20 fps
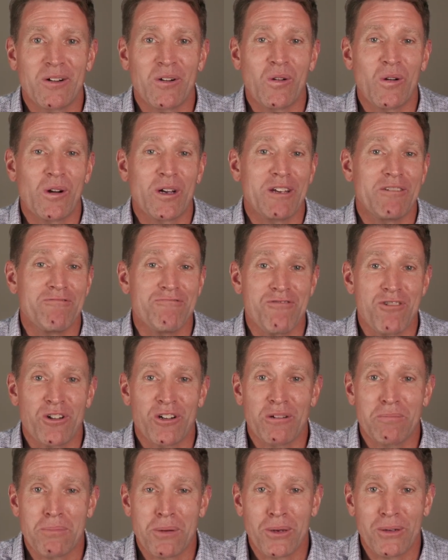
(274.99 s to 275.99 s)
or
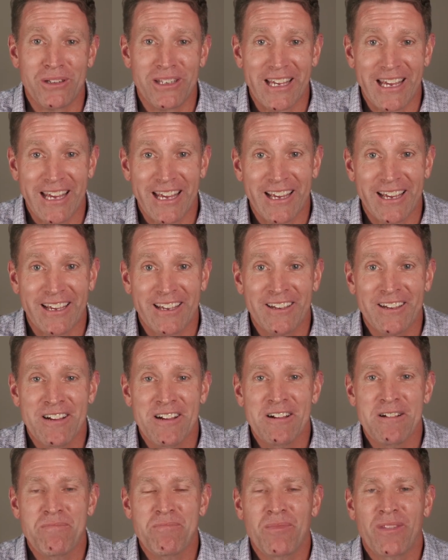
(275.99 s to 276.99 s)
converted per year?
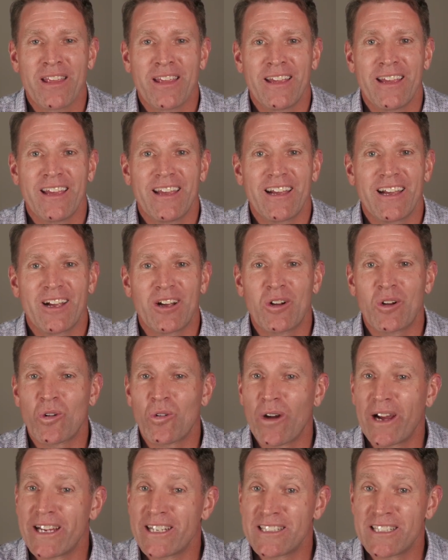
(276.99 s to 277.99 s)

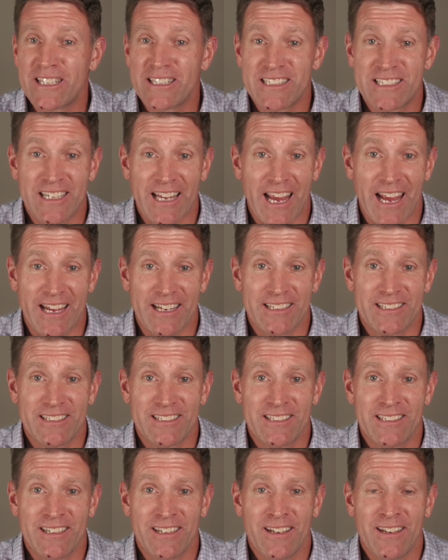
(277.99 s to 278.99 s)
Crazy stats.